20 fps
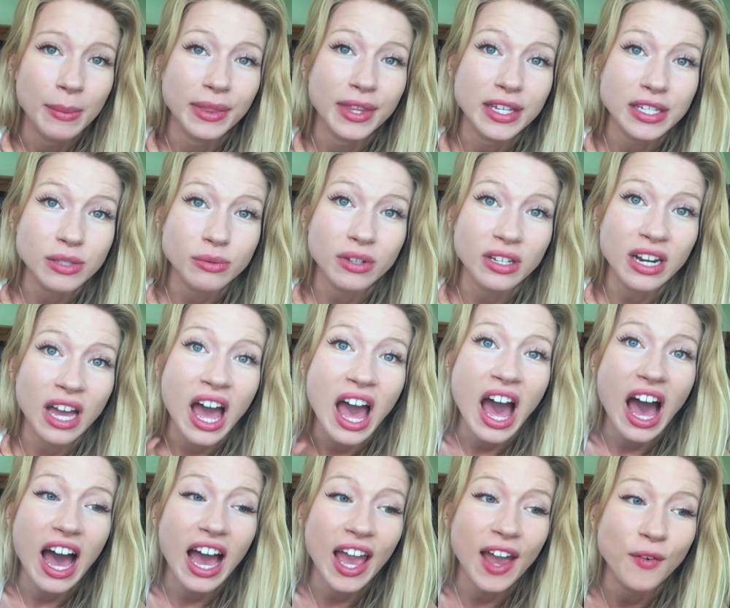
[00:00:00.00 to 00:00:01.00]
This one
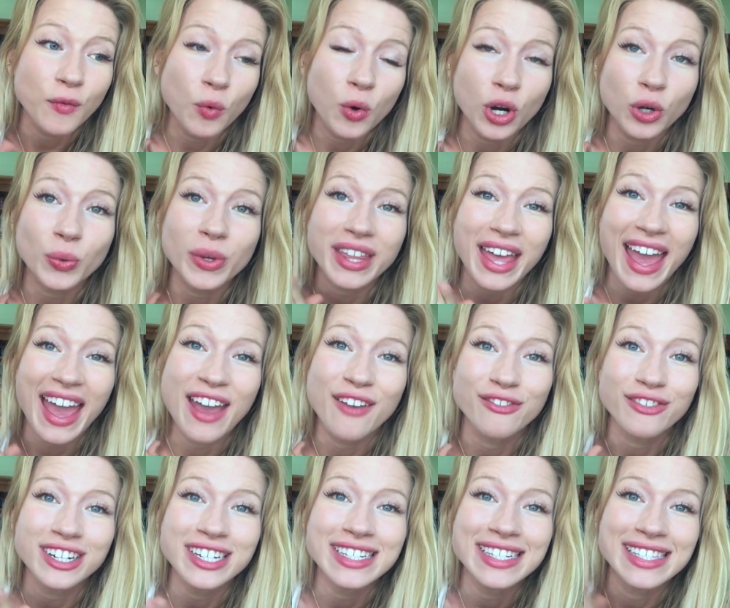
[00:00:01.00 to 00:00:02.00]
I have worn with
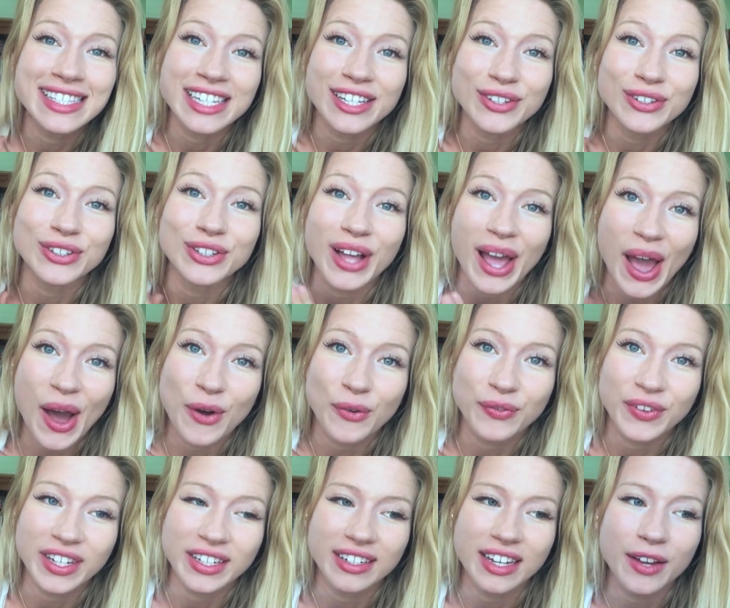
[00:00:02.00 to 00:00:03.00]
every single
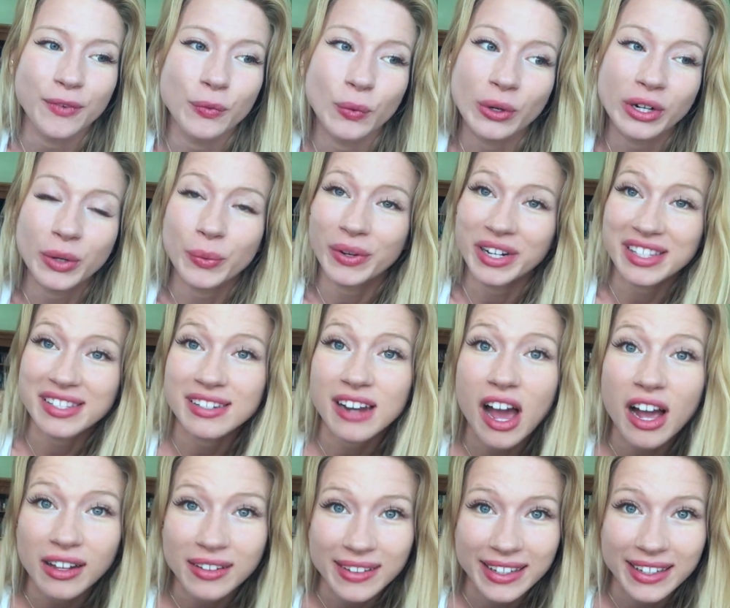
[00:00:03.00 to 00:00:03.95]
outfit. I've worn it when it's not